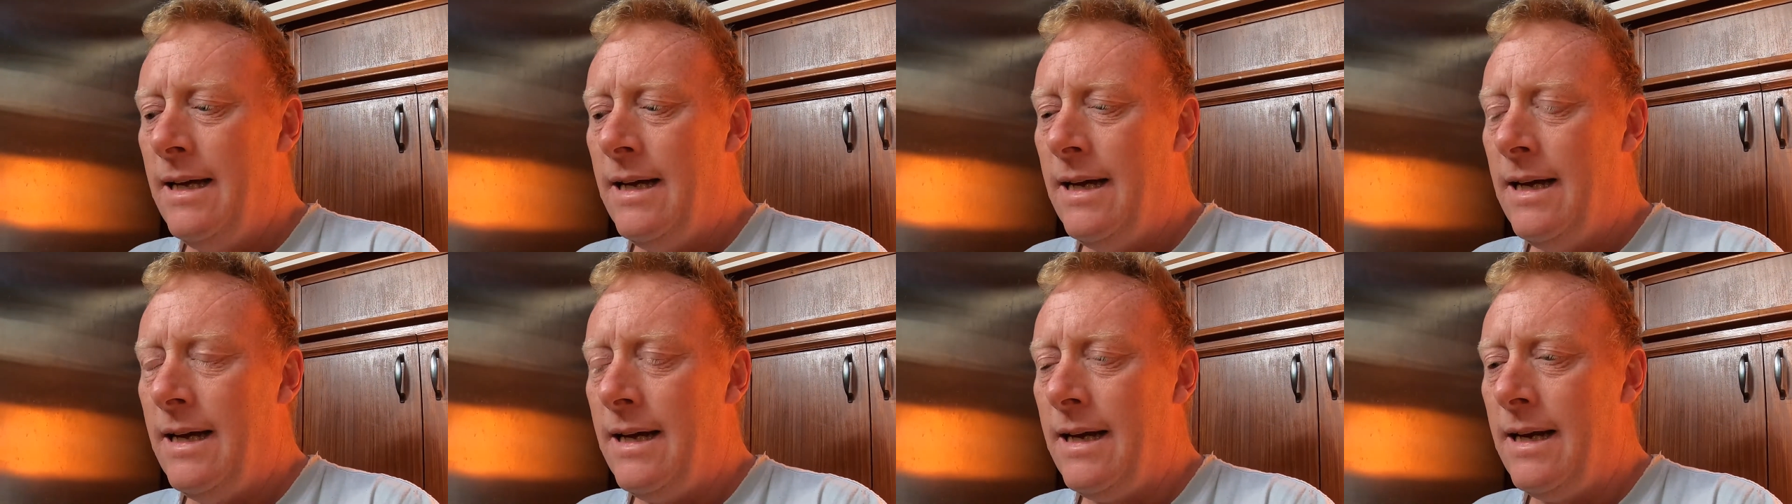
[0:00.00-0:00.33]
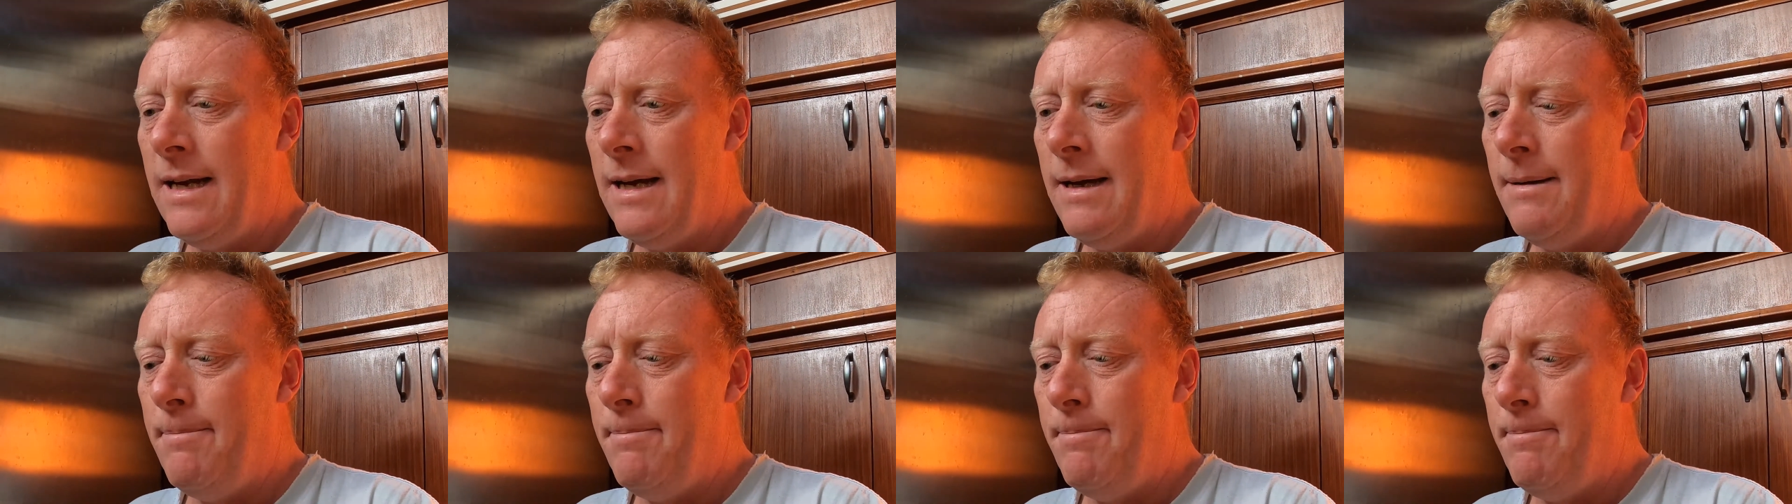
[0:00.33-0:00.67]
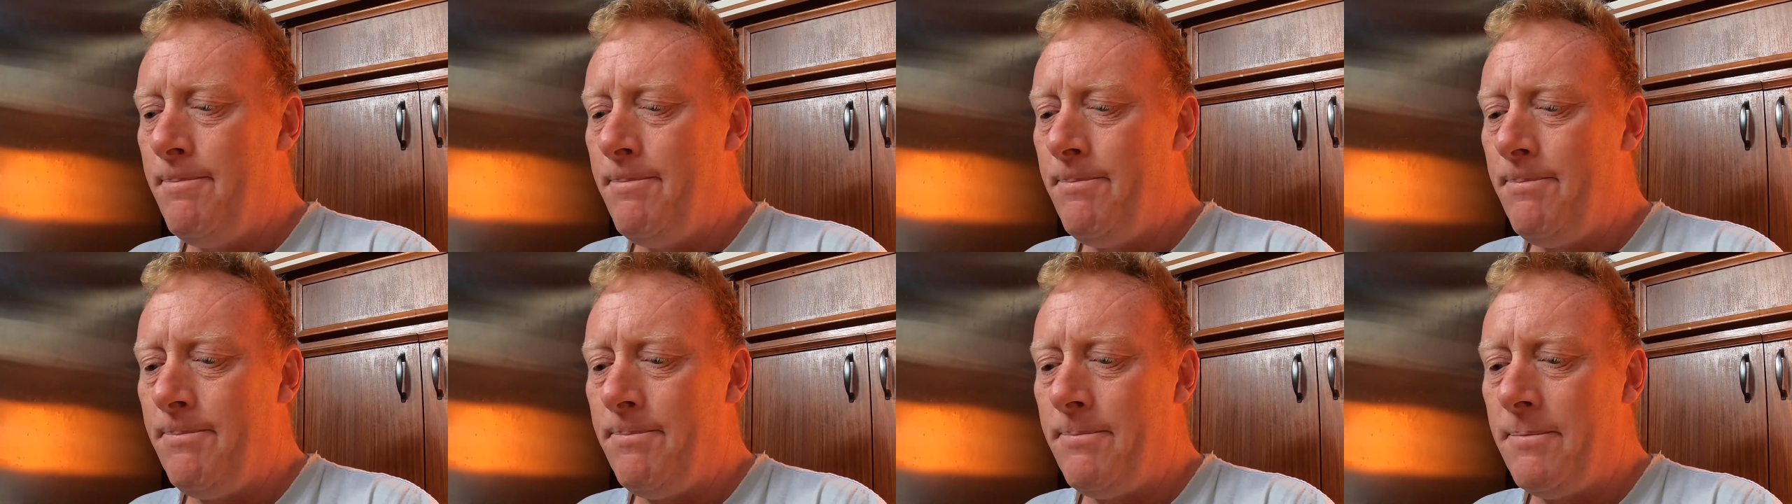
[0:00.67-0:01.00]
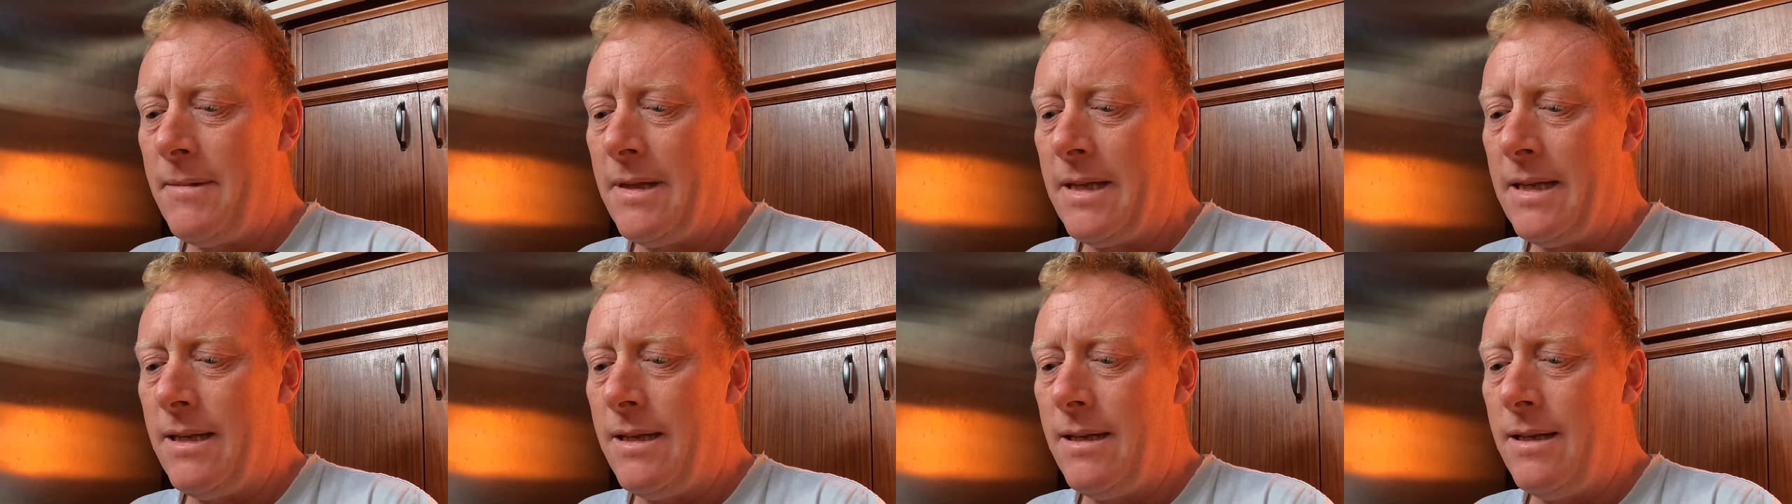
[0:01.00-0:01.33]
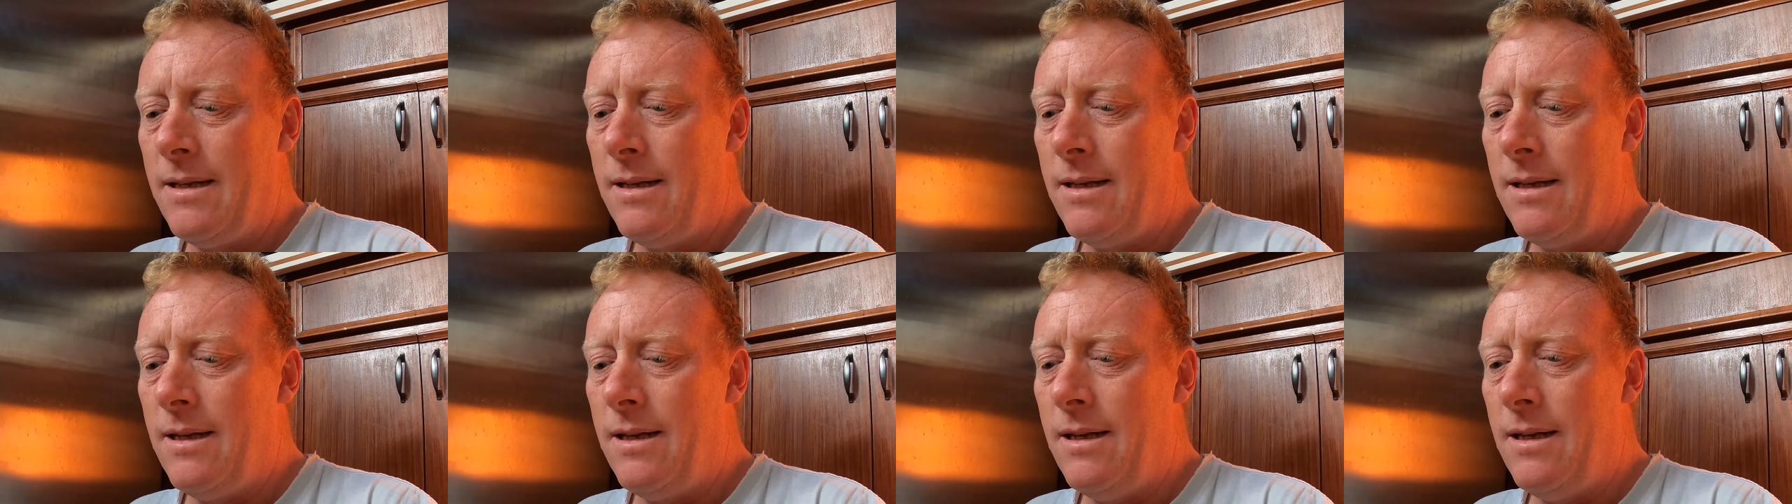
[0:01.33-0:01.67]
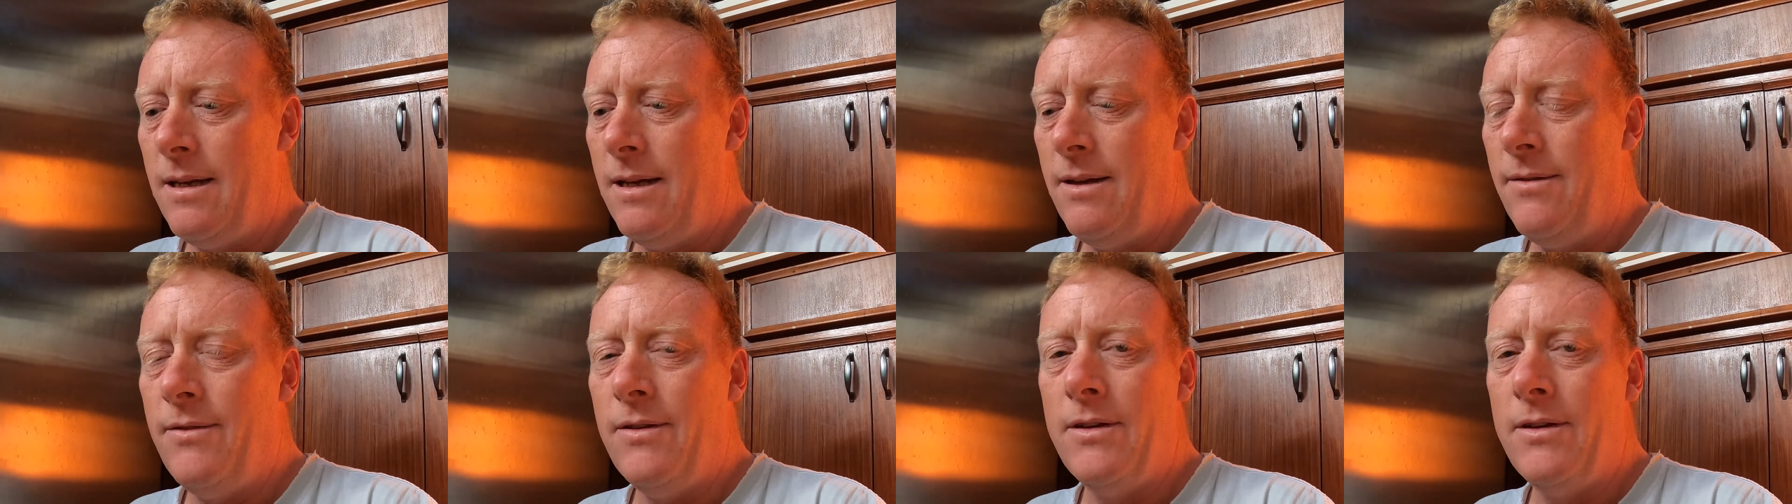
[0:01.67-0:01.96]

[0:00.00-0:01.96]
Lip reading: and if